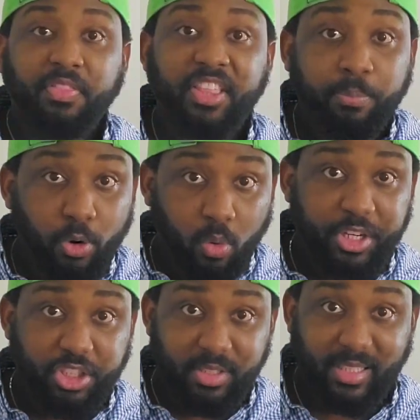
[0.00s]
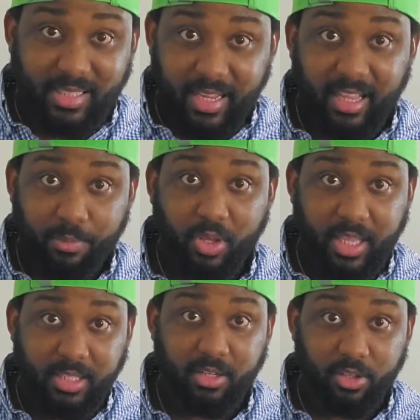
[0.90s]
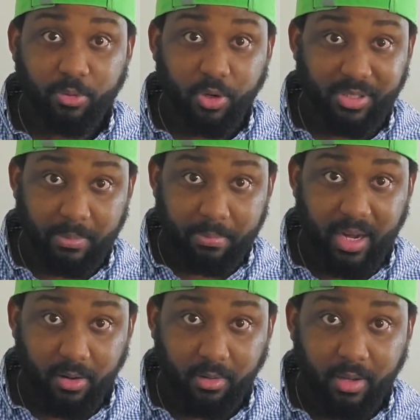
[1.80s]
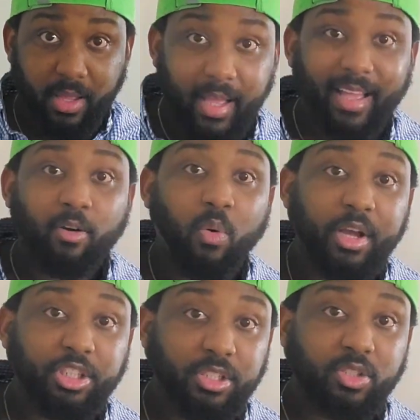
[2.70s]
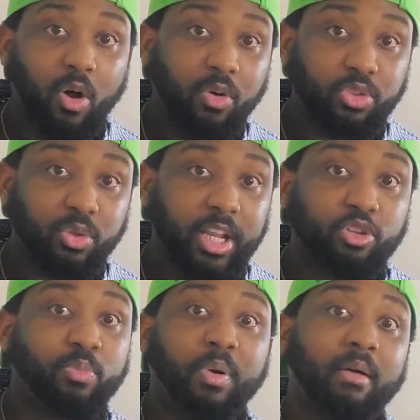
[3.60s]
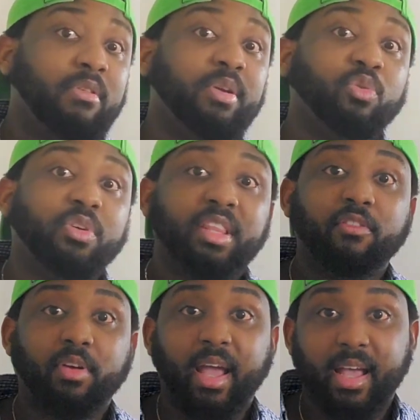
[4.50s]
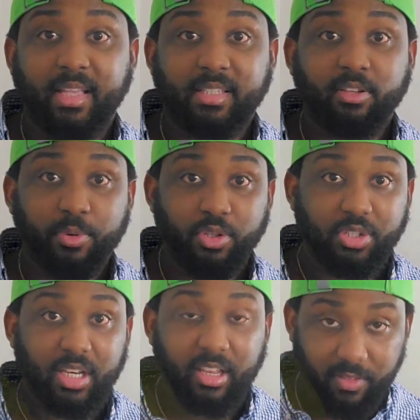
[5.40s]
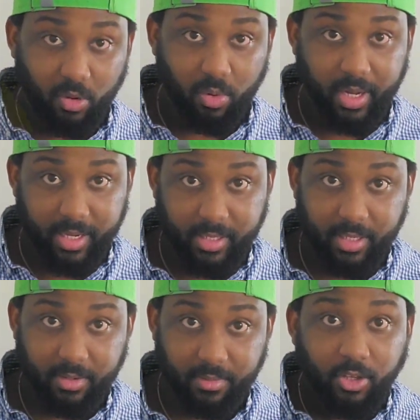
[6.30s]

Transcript: Deeper questions that's going to help you get to know the person better and questions also that you probably will never ask the person if they were next to you.